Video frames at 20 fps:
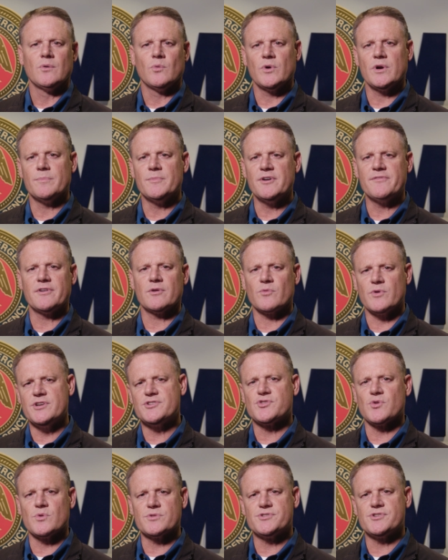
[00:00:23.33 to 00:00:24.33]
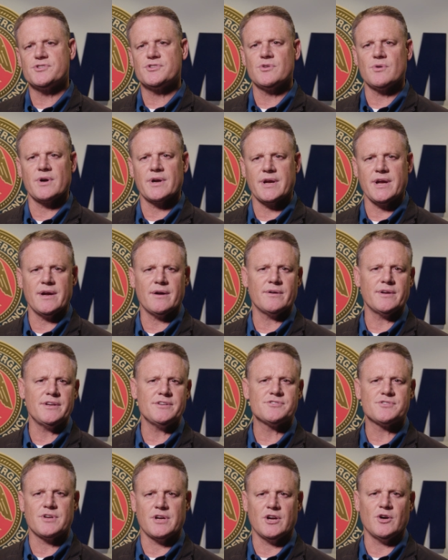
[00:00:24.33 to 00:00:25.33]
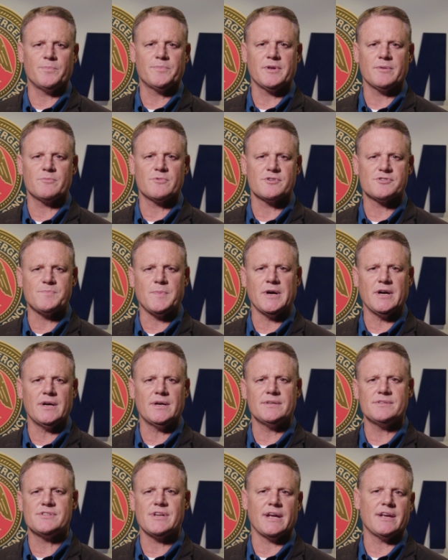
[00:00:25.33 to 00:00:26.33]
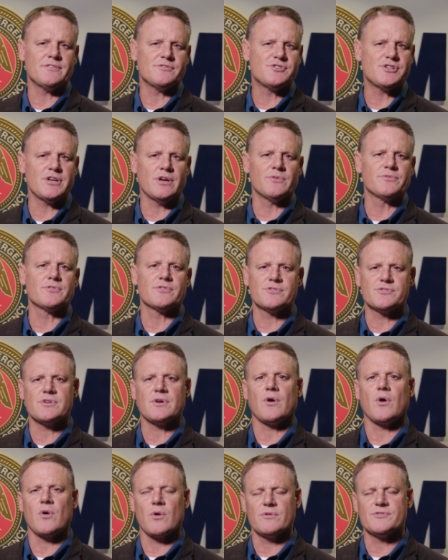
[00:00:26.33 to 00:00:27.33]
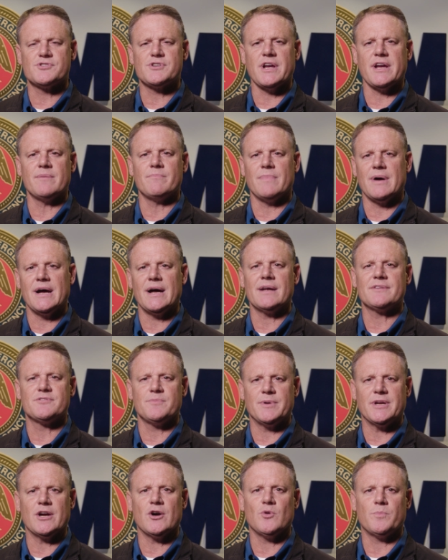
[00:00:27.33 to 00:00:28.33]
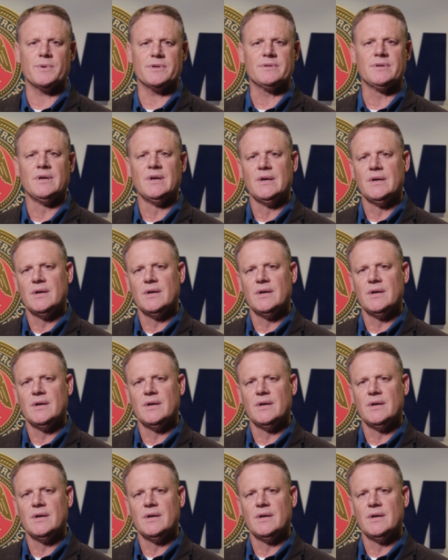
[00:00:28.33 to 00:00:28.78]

We are moving resources to our counties to help them respond, and shelters are on standby to be open.